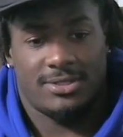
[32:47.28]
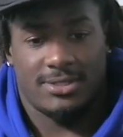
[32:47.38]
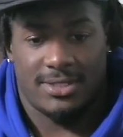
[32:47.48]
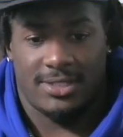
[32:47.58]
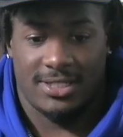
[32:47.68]

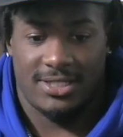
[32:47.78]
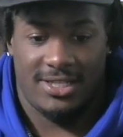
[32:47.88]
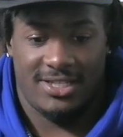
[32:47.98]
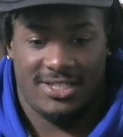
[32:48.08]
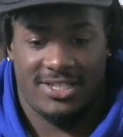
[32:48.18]
man, I think
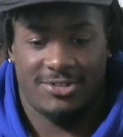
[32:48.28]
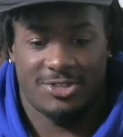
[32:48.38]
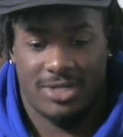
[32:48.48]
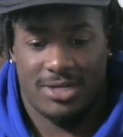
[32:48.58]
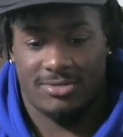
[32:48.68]
he was
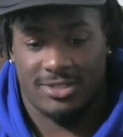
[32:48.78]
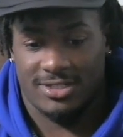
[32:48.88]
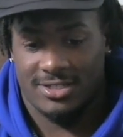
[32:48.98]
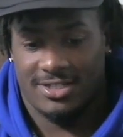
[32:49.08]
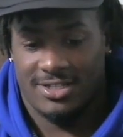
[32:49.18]
probably
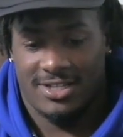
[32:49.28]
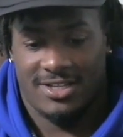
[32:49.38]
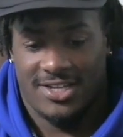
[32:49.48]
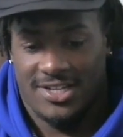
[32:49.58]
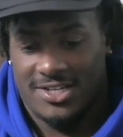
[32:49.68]

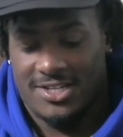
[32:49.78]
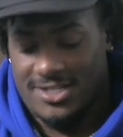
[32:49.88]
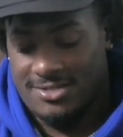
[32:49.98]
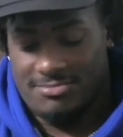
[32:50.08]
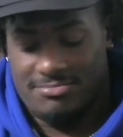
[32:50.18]

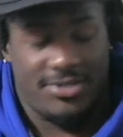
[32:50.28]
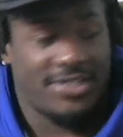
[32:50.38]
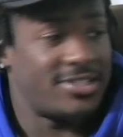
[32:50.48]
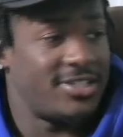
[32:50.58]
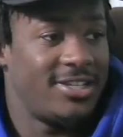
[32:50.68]
best
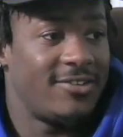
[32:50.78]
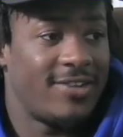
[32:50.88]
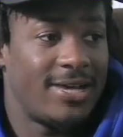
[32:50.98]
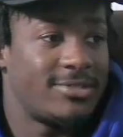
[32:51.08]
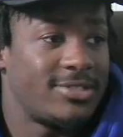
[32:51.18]
thing ever
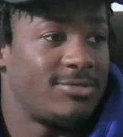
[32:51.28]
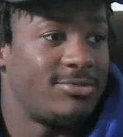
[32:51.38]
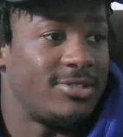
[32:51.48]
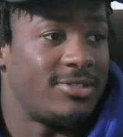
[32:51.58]
happened to me.